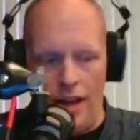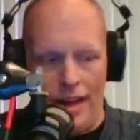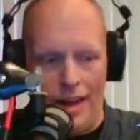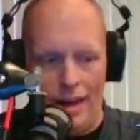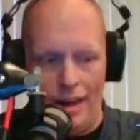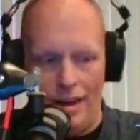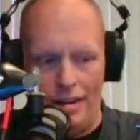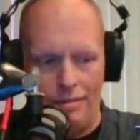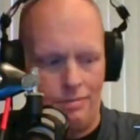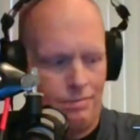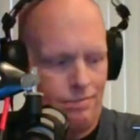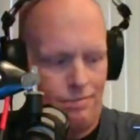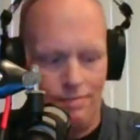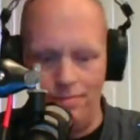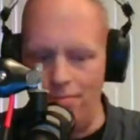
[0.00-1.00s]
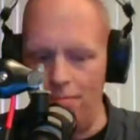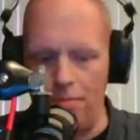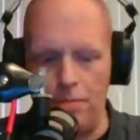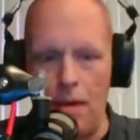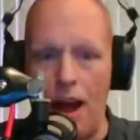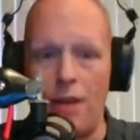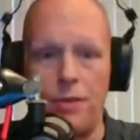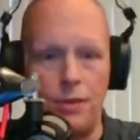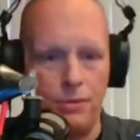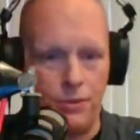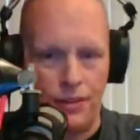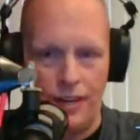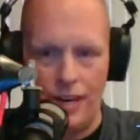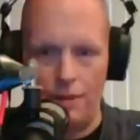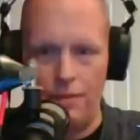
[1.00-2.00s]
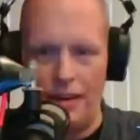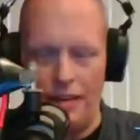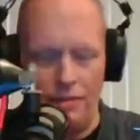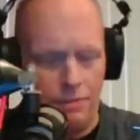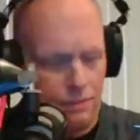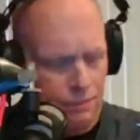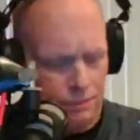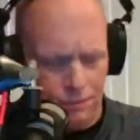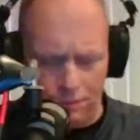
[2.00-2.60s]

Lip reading: Uh, Bathrooms need updated.